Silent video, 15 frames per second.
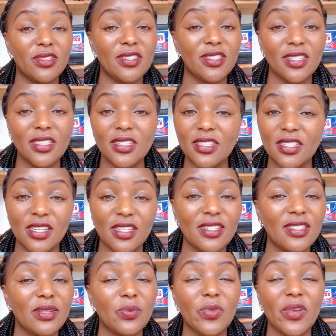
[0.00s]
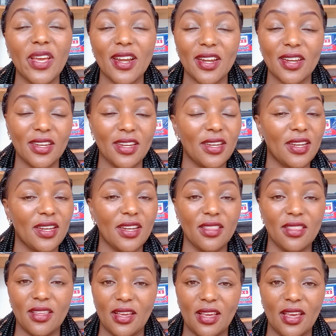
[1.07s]
She barely did
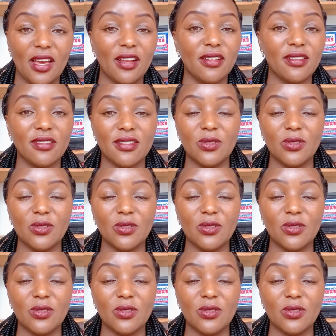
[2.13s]
anything else.